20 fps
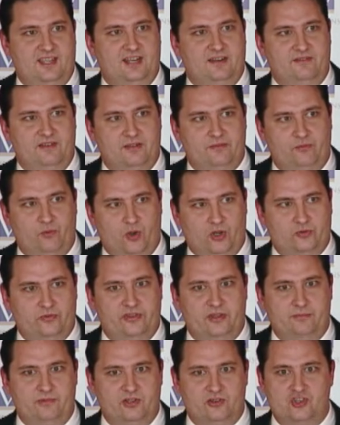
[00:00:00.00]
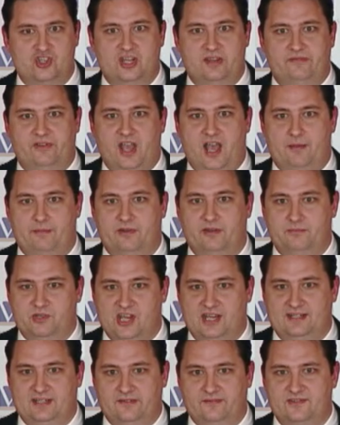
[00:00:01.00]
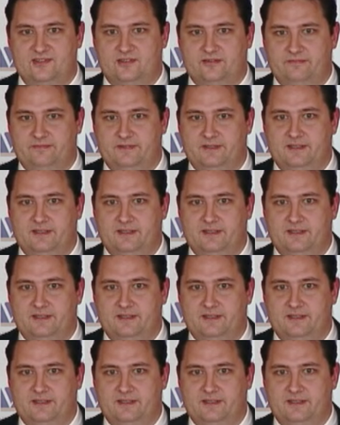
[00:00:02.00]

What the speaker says: and have worked with them to achieve common objectives.